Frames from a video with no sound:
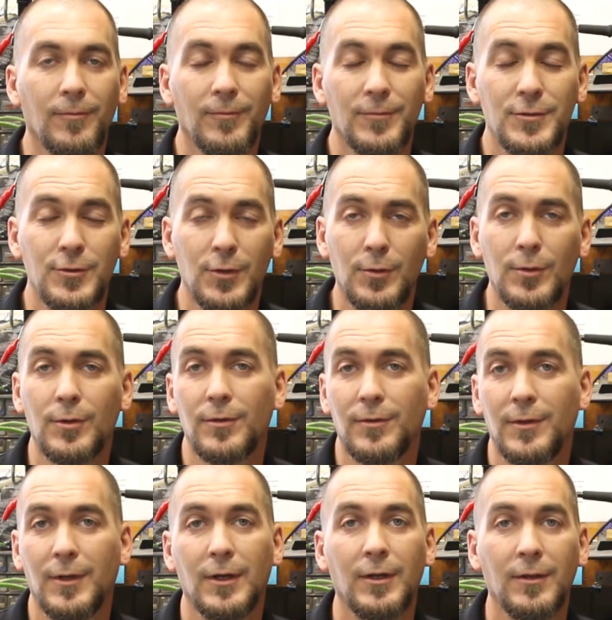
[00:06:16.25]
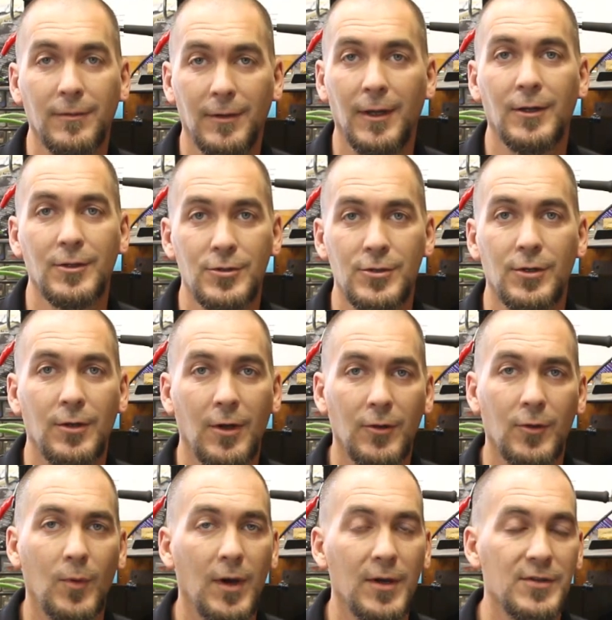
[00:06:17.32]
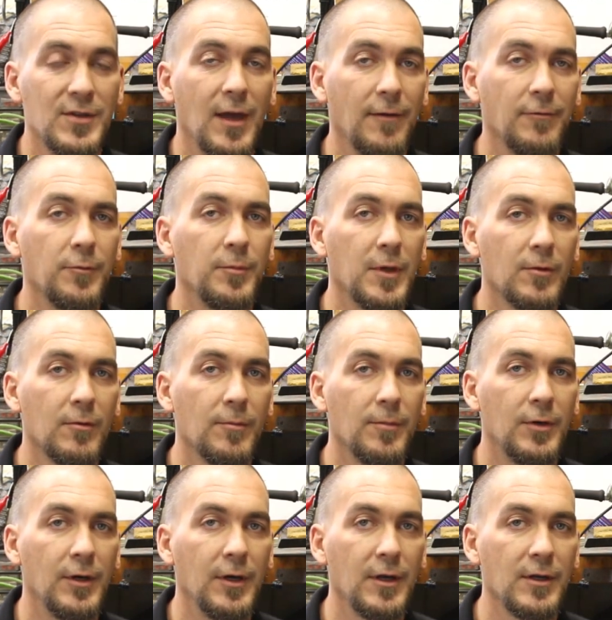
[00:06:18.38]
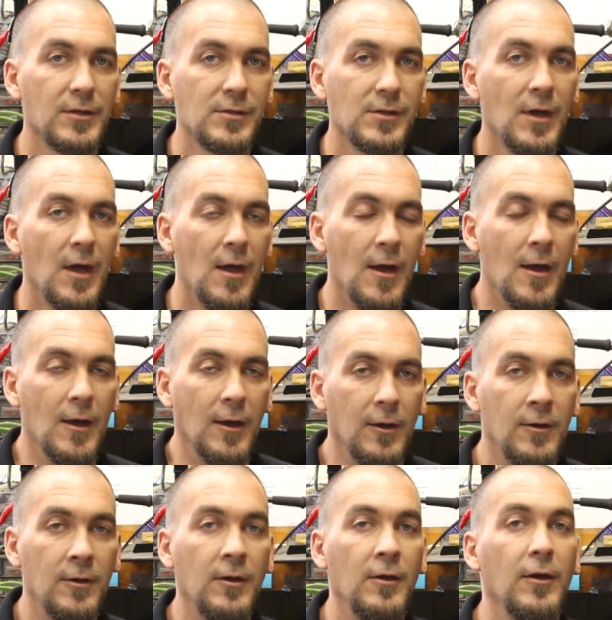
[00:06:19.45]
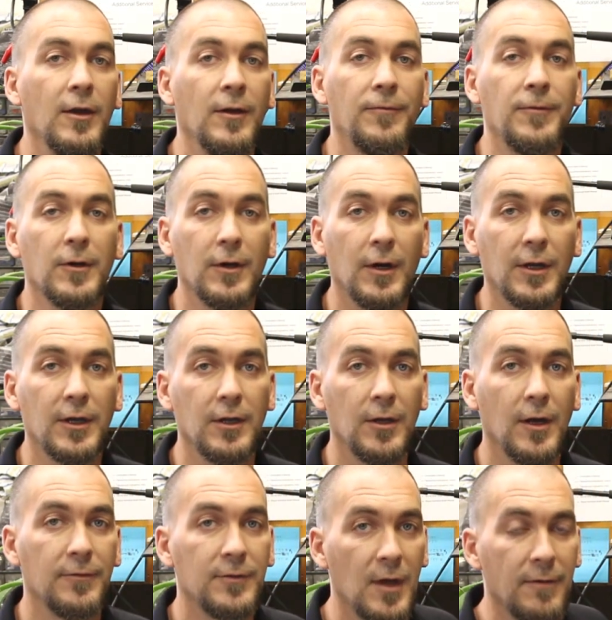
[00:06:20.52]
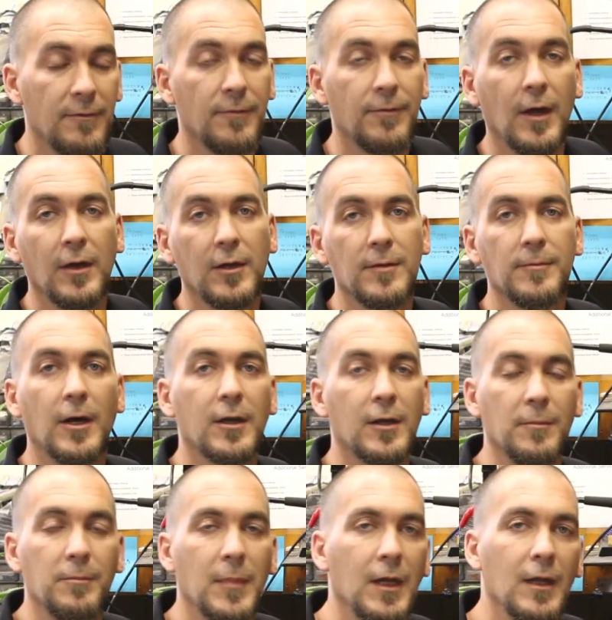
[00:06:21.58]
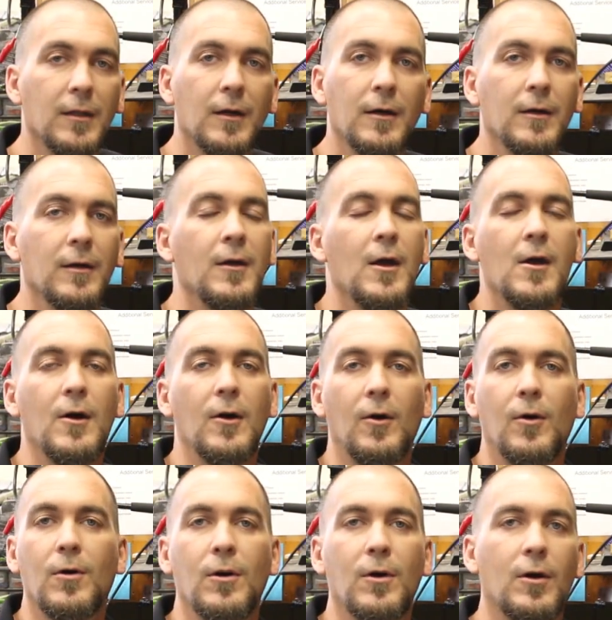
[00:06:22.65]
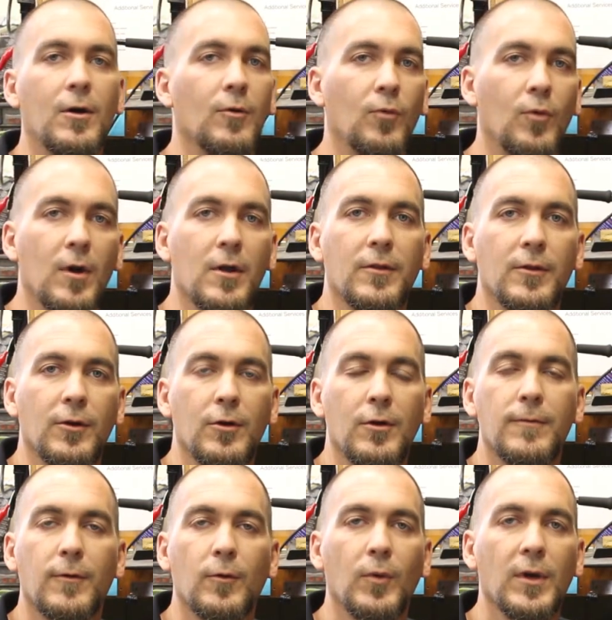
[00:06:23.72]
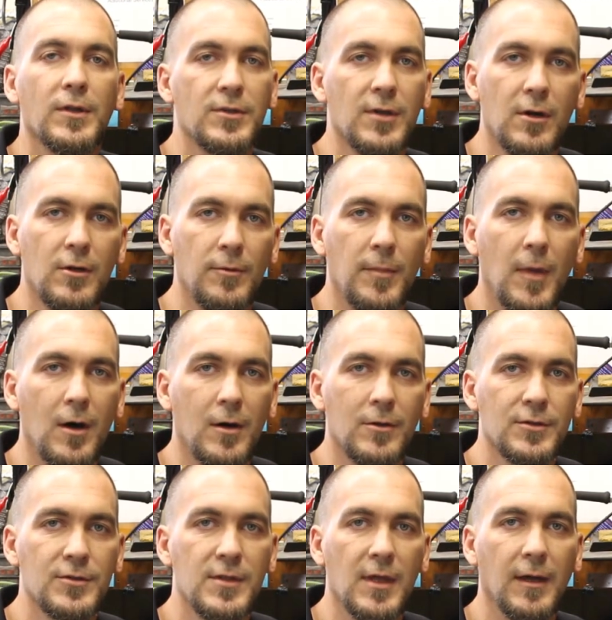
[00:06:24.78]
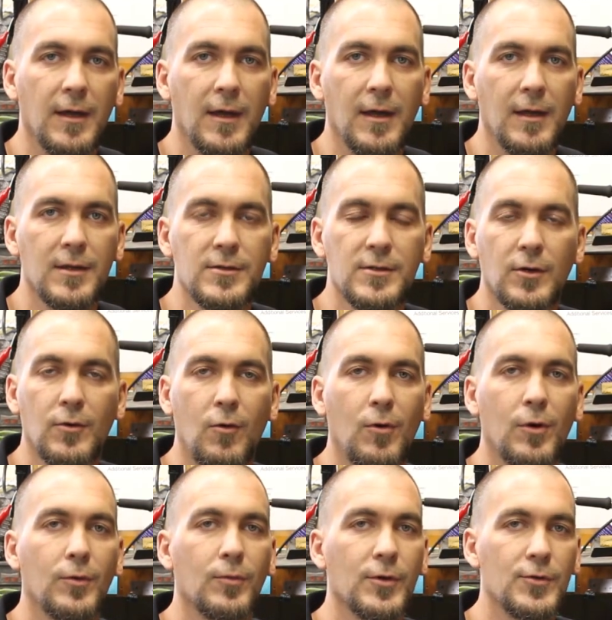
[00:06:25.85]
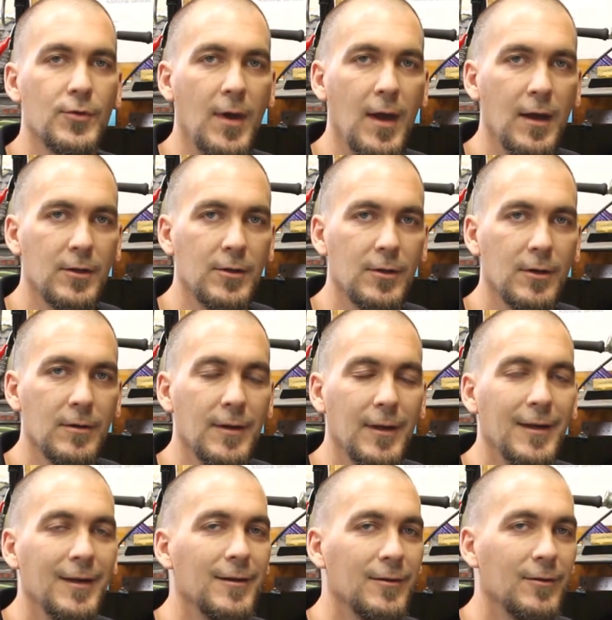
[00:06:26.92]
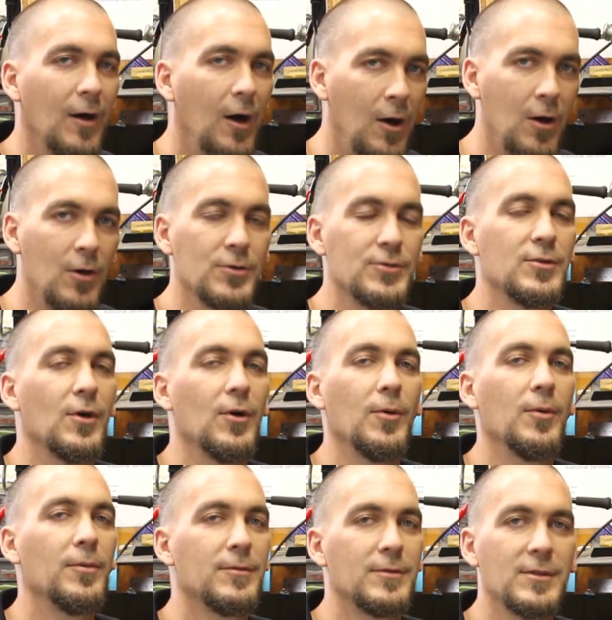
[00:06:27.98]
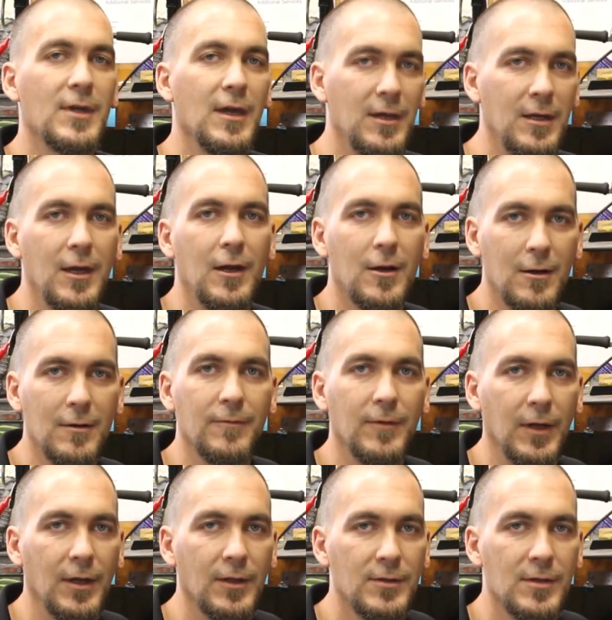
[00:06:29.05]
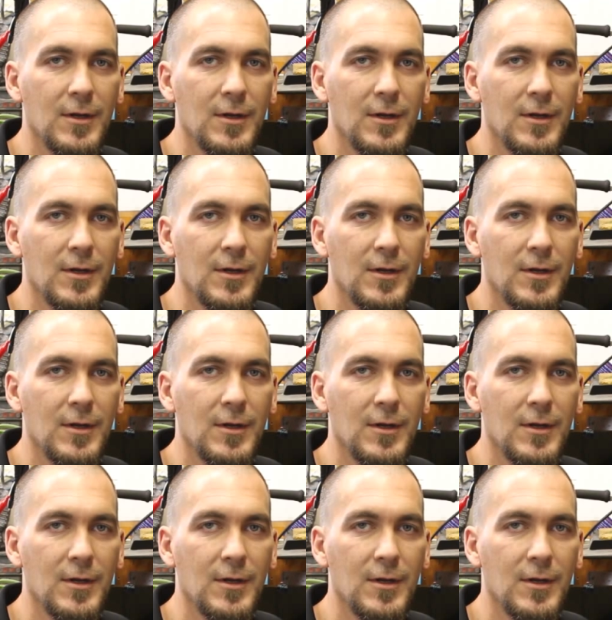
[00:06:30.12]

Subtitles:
sooner than it should otherwise have to be replaced. If you're lucky enough to have a vacuum like a Miele or one of the Hoover wind tunnel models that has a cord retractor, also take care of it.